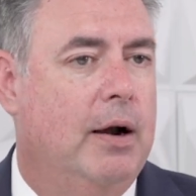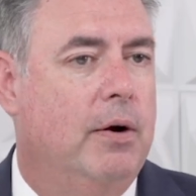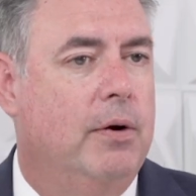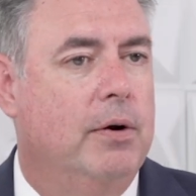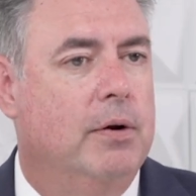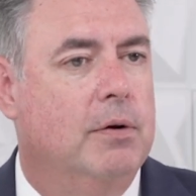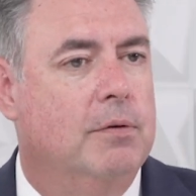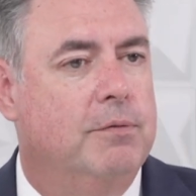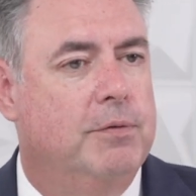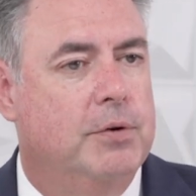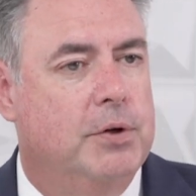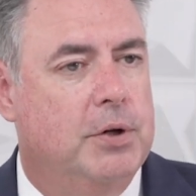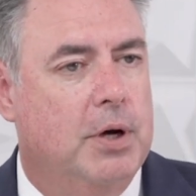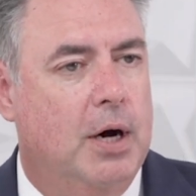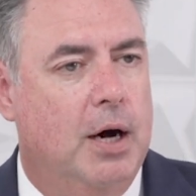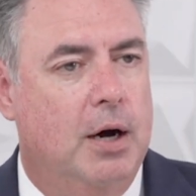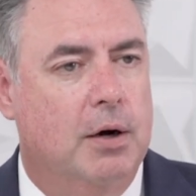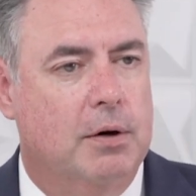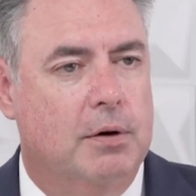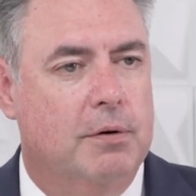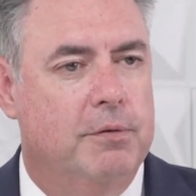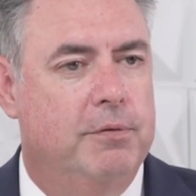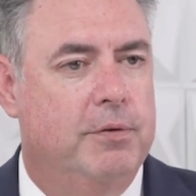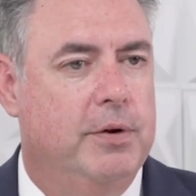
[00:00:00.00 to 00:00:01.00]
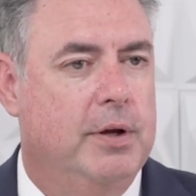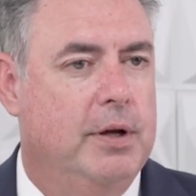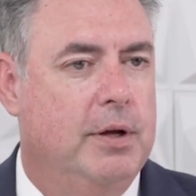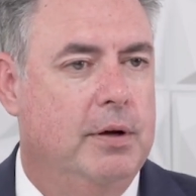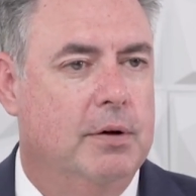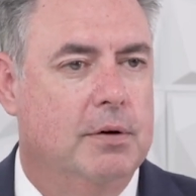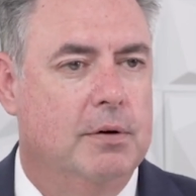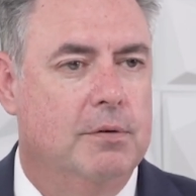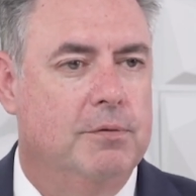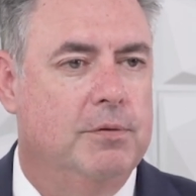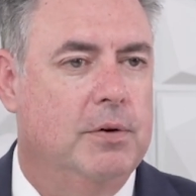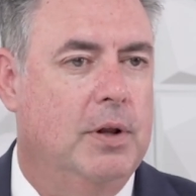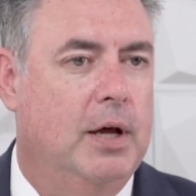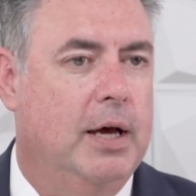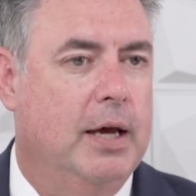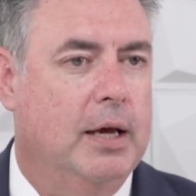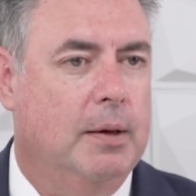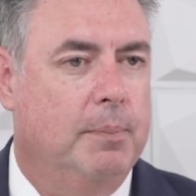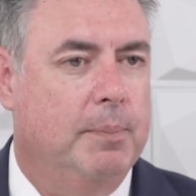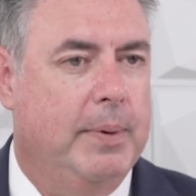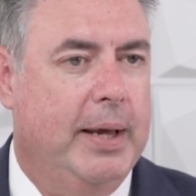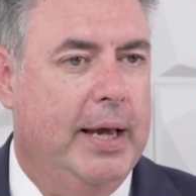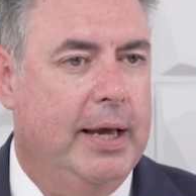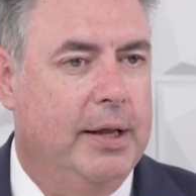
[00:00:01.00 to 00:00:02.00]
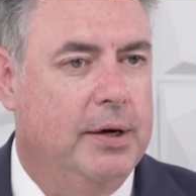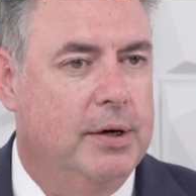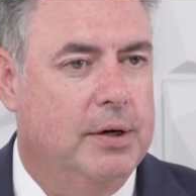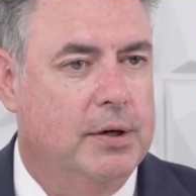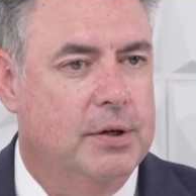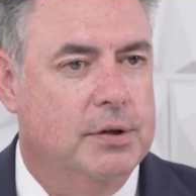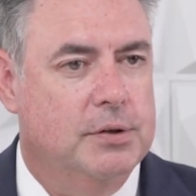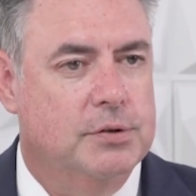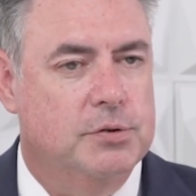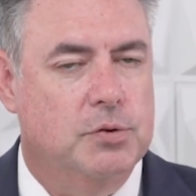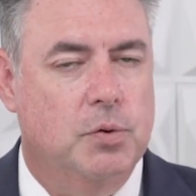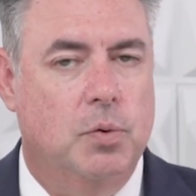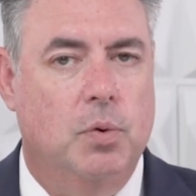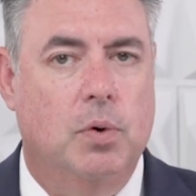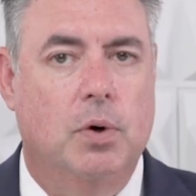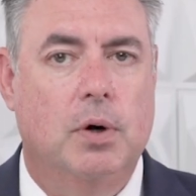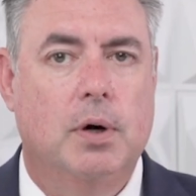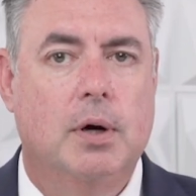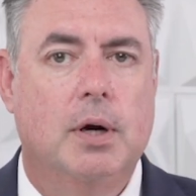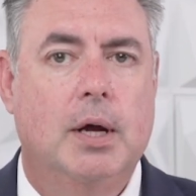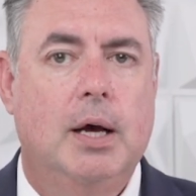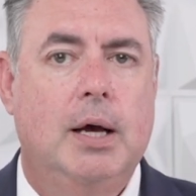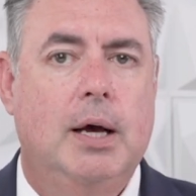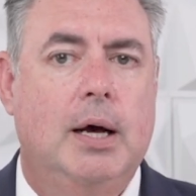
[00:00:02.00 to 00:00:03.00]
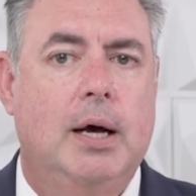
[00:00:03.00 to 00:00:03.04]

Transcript: aerial photography or flying banners or,